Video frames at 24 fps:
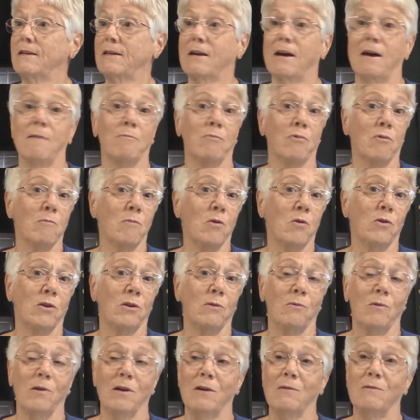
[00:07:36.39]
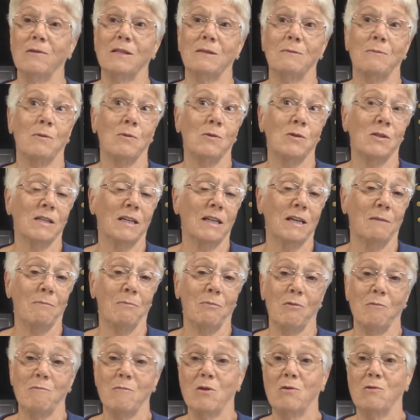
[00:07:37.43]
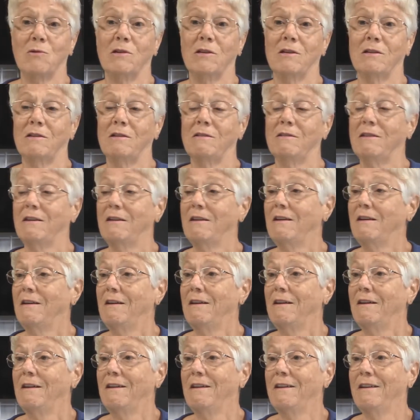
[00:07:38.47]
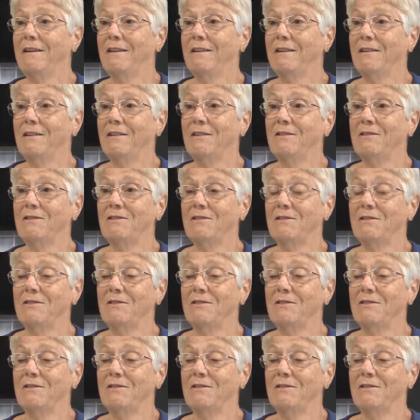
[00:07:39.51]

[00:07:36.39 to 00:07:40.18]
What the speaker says: I got promoted when I was supposed to get promoted, and